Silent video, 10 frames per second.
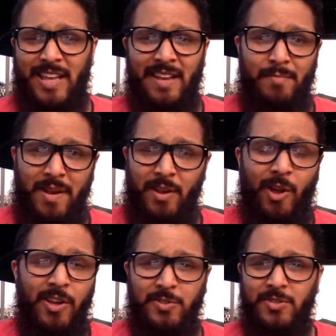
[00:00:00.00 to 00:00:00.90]
and
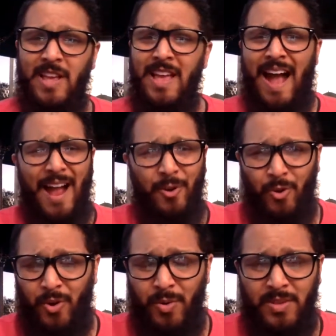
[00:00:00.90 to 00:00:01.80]
Pentecostals. I don't
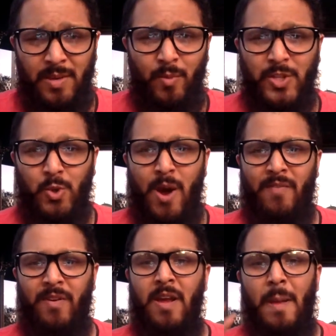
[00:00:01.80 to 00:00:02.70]
agree with him whatsoever.